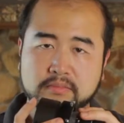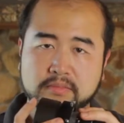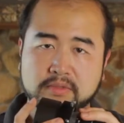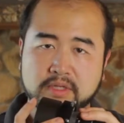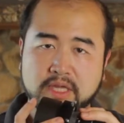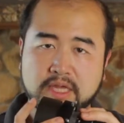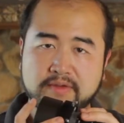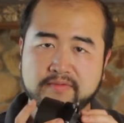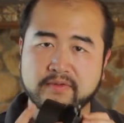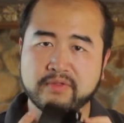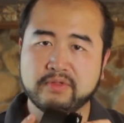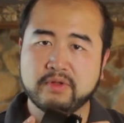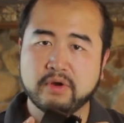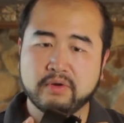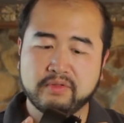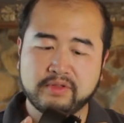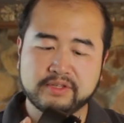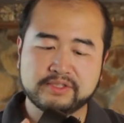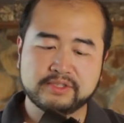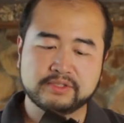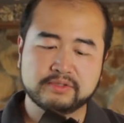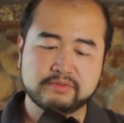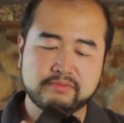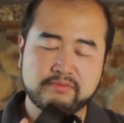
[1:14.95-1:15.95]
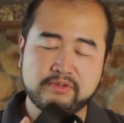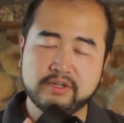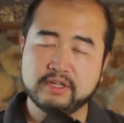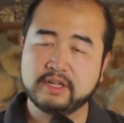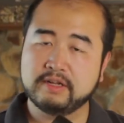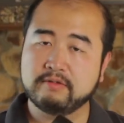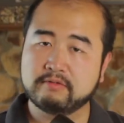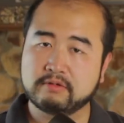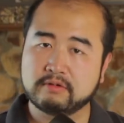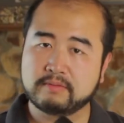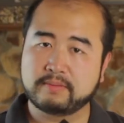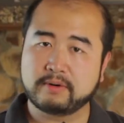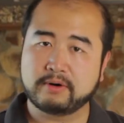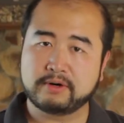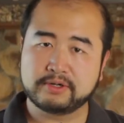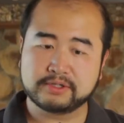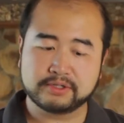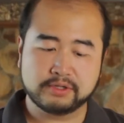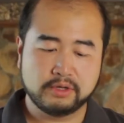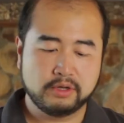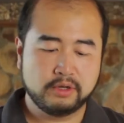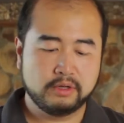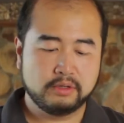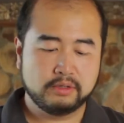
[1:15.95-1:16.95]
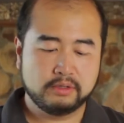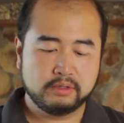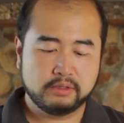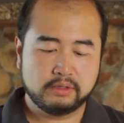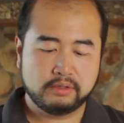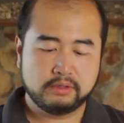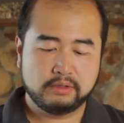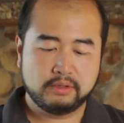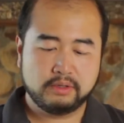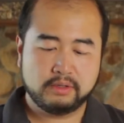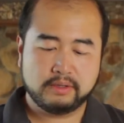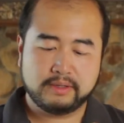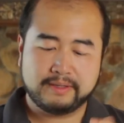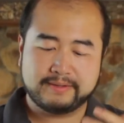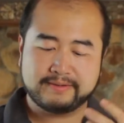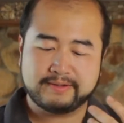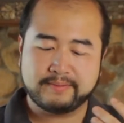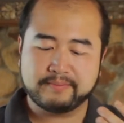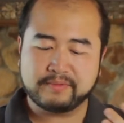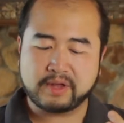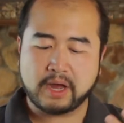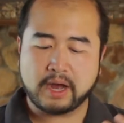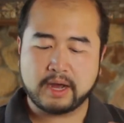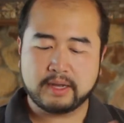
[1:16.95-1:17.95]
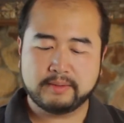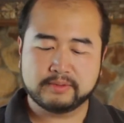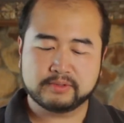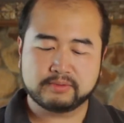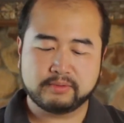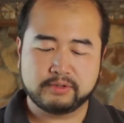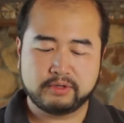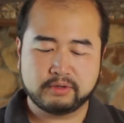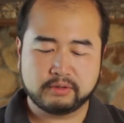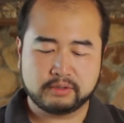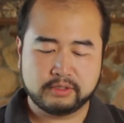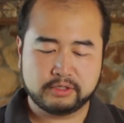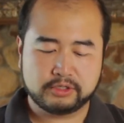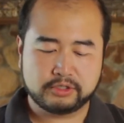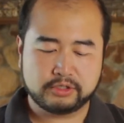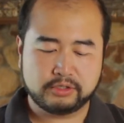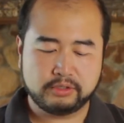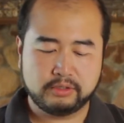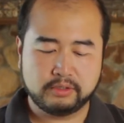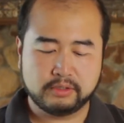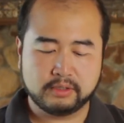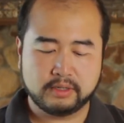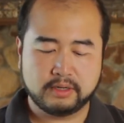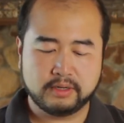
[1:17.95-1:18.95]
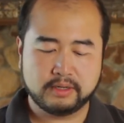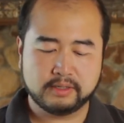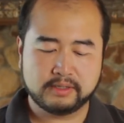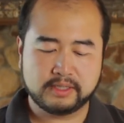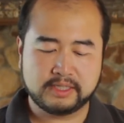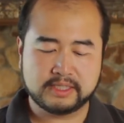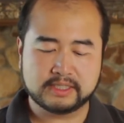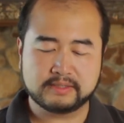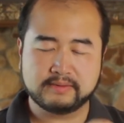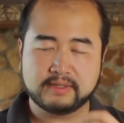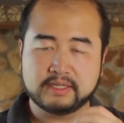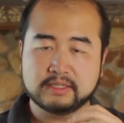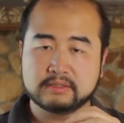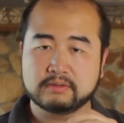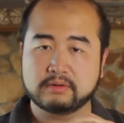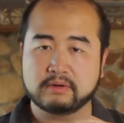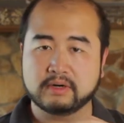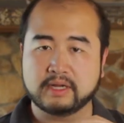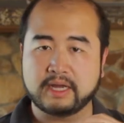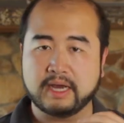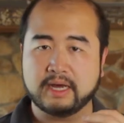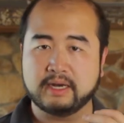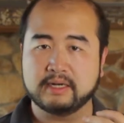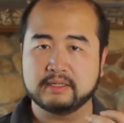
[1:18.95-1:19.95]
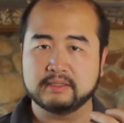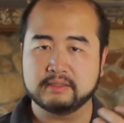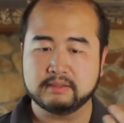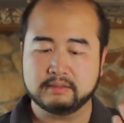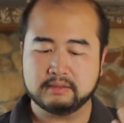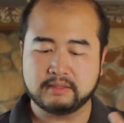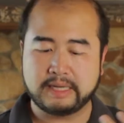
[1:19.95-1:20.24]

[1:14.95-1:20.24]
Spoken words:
Even though this is really robust, sometimes when you're on a shoot, these things sort of kind of